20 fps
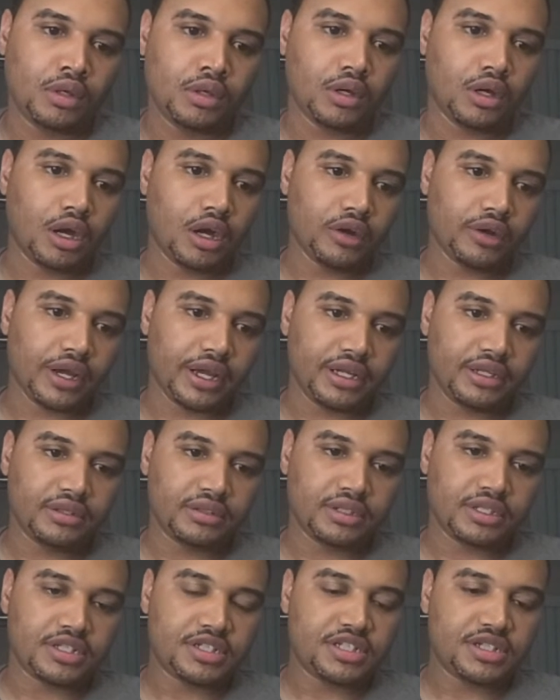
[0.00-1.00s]
Alright,
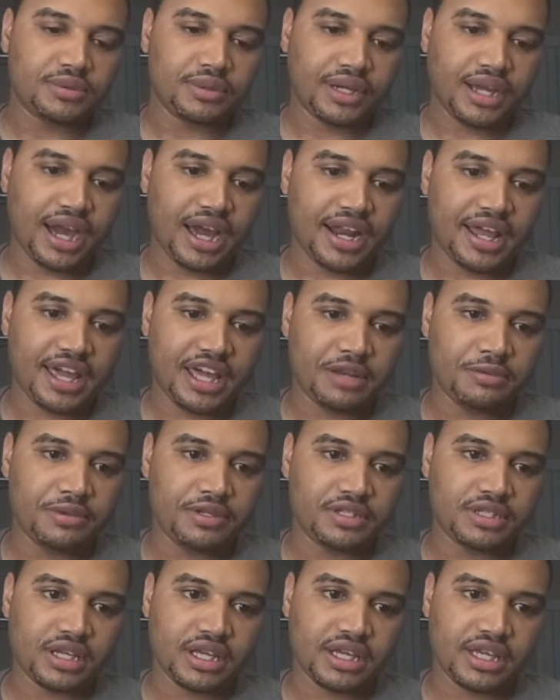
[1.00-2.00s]
let's see what kind of enemies
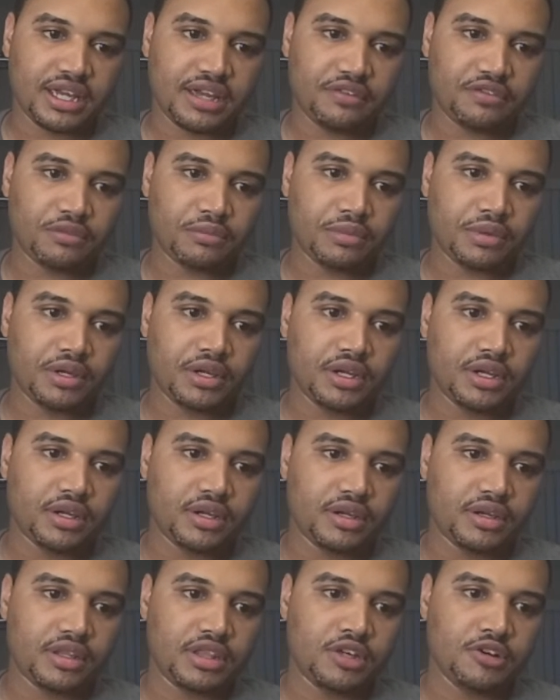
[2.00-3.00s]
they gave him.
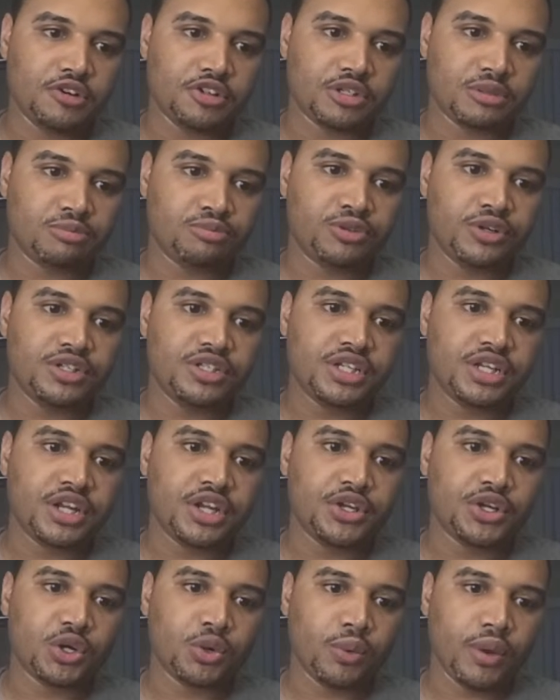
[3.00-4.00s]
There is a prison in
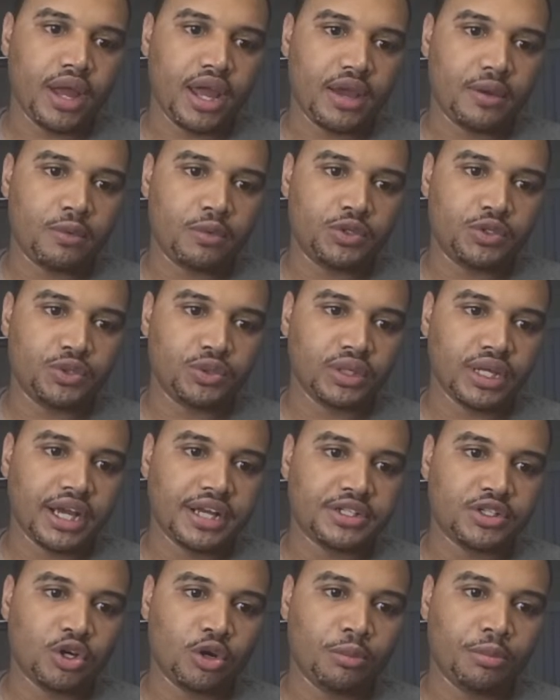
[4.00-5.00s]
your way. Would you like
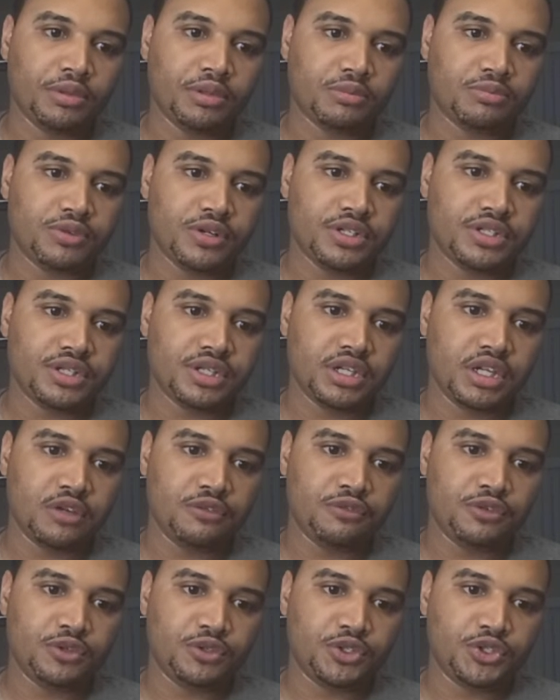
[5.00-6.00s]
to open the prison? If
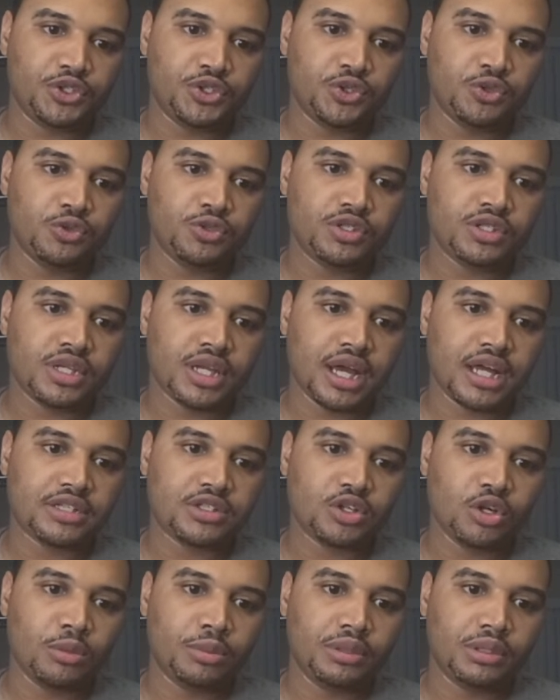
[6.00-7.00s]
you choose not to
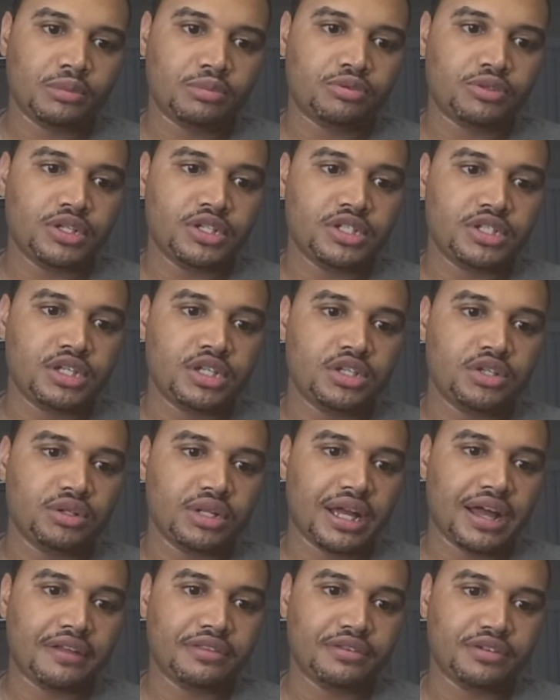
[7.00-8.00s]
open the prison, you'll
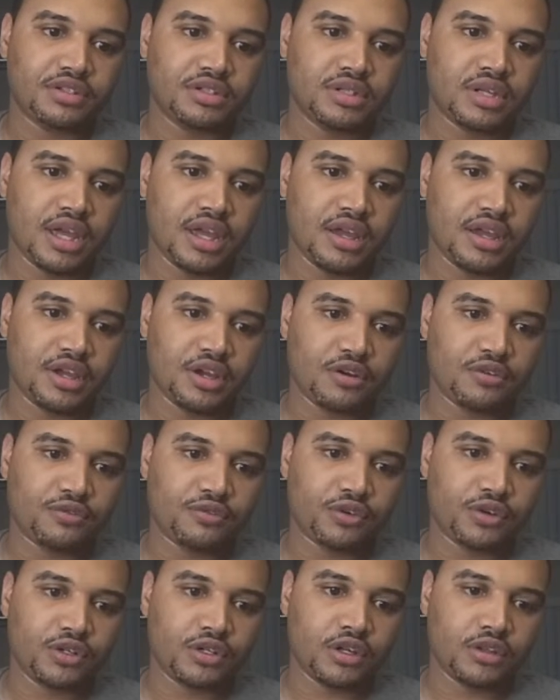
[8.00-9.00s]
have to stay here for
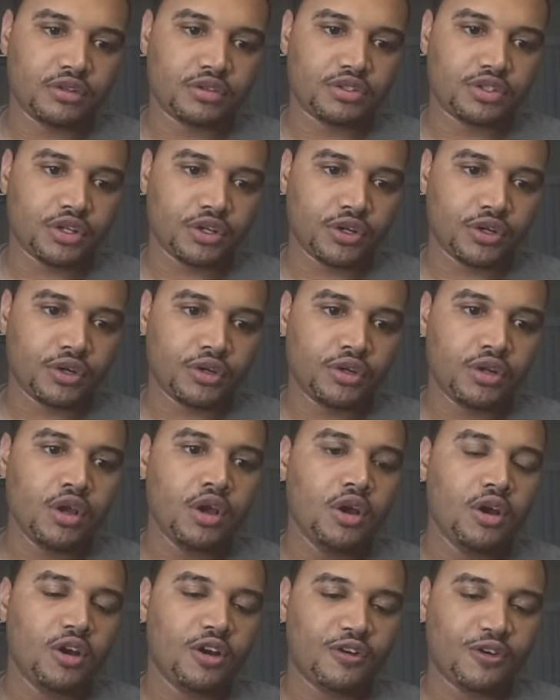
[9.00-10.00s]
another turn.
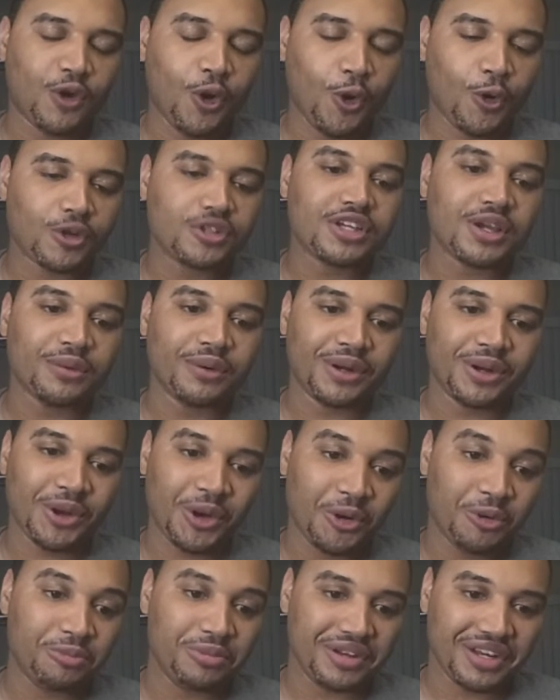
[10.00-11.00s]
Of course I want to
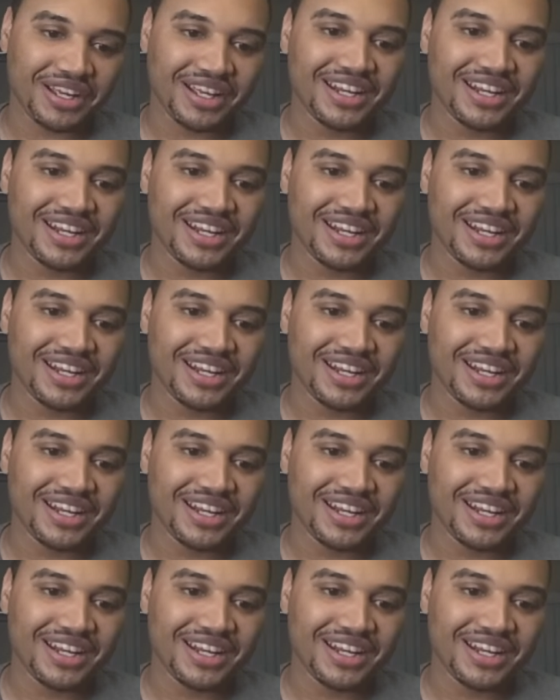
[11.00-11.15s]
open it.